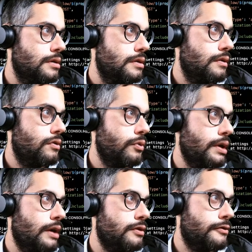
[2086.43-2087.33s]
So we
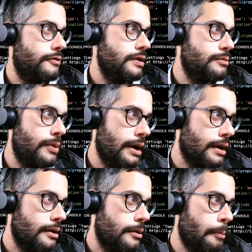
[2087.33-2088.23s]
have our feedback
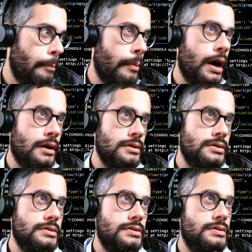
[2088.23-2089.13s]

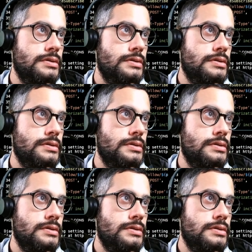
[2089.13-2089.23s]
models,